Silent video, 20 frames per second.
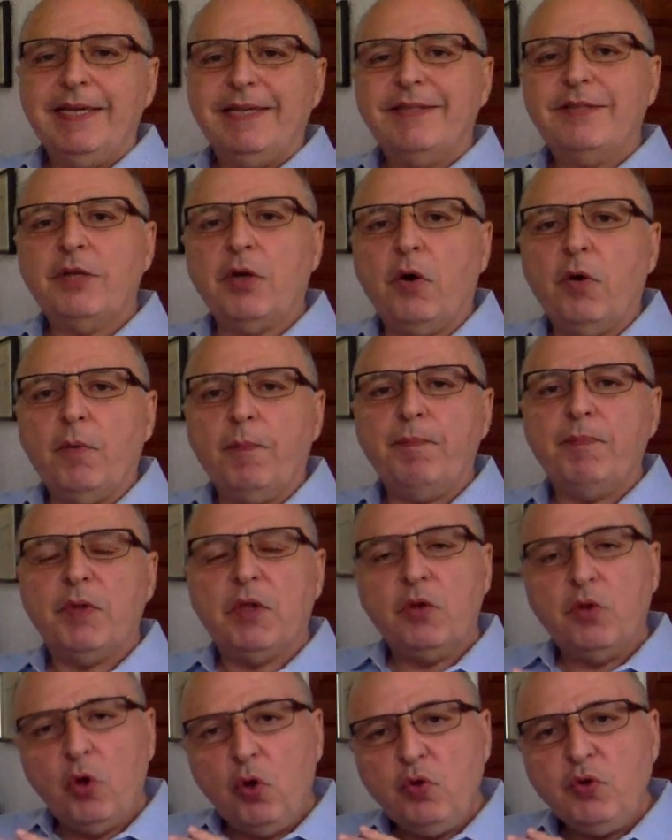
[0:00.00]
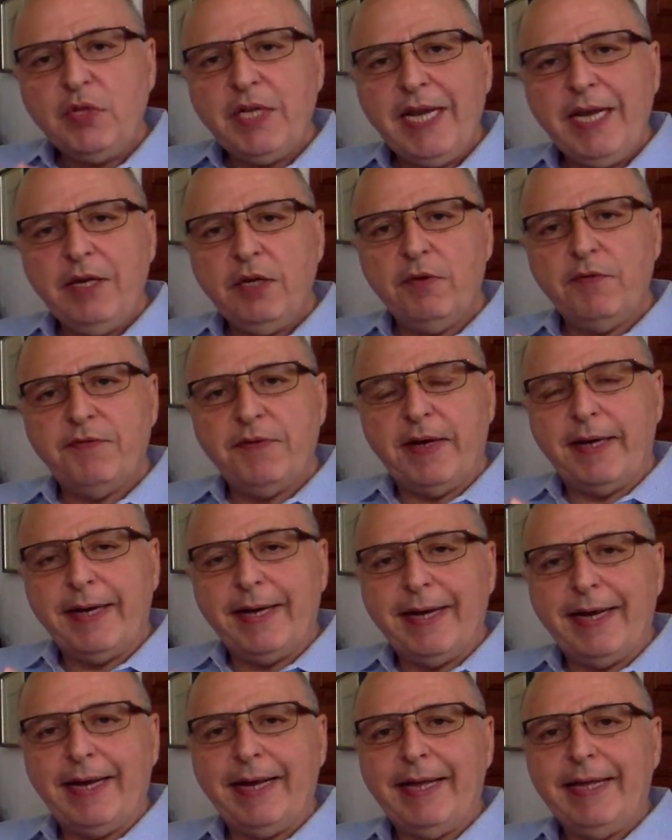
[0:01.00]
So those kind of
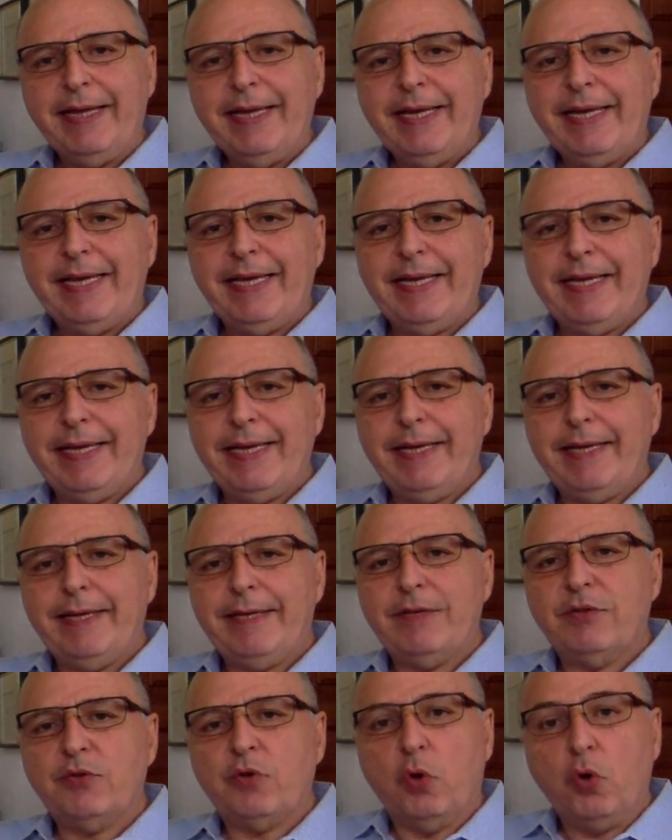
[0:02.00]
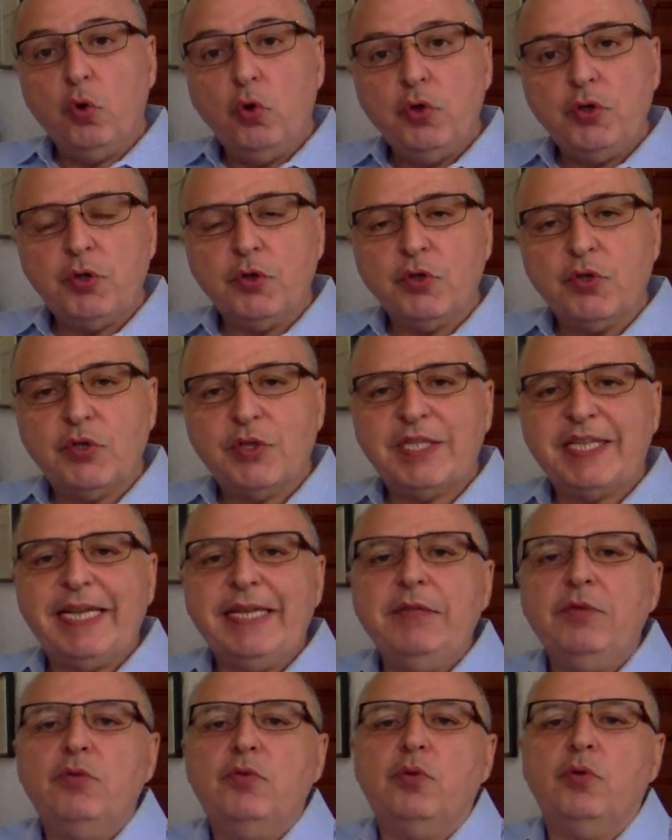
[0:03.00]
solutions
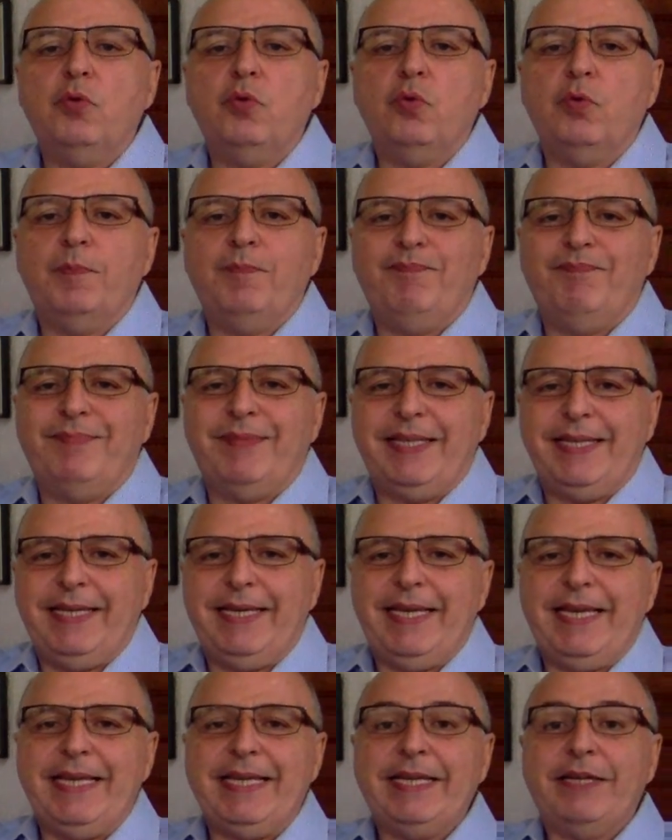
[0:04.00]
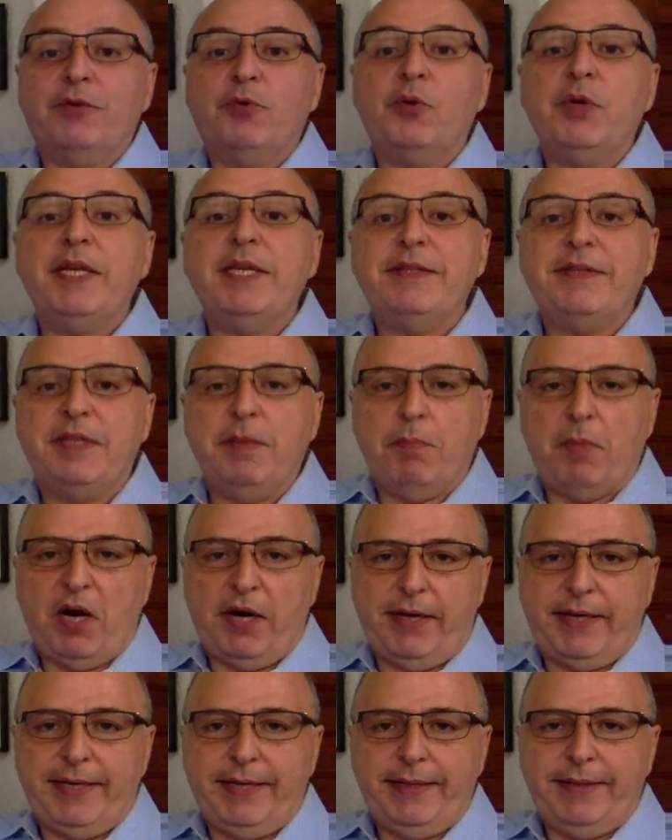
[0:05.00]
tend to increase the market.